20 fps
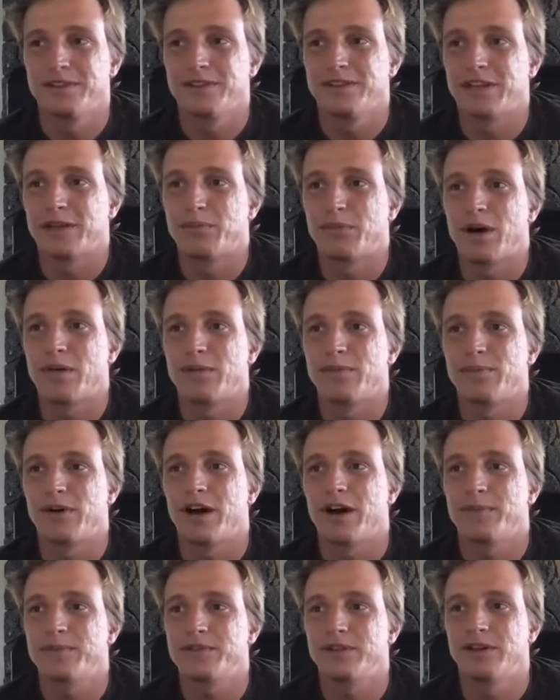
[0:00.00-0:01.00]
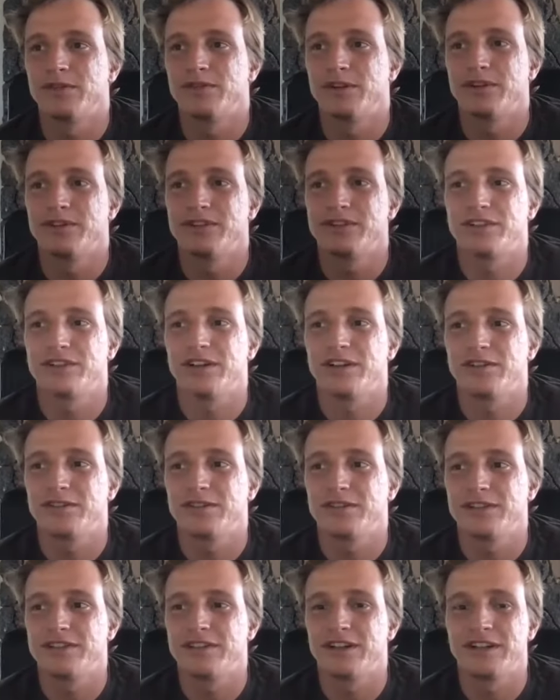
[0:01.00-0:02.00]
like mom and pop cell phone stuff.
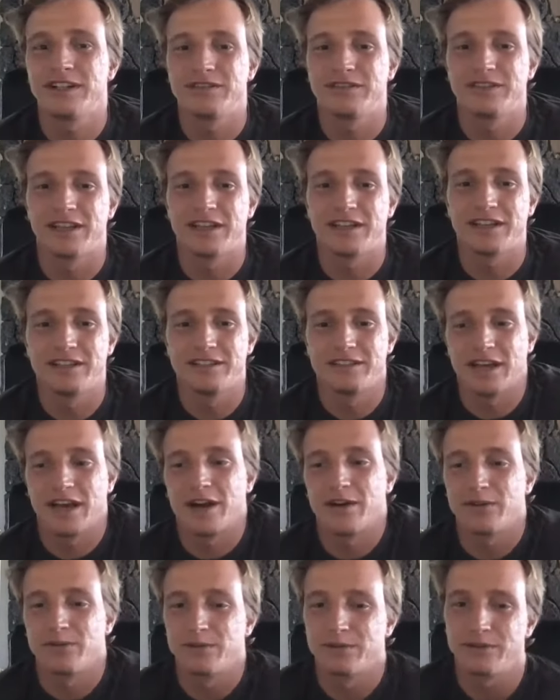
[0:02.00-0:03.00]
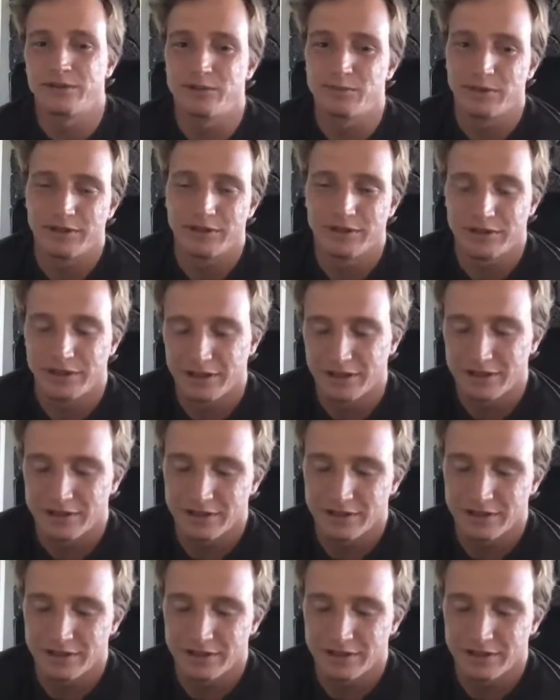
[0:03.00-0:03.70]
It's not even like in town where there's bigger things. And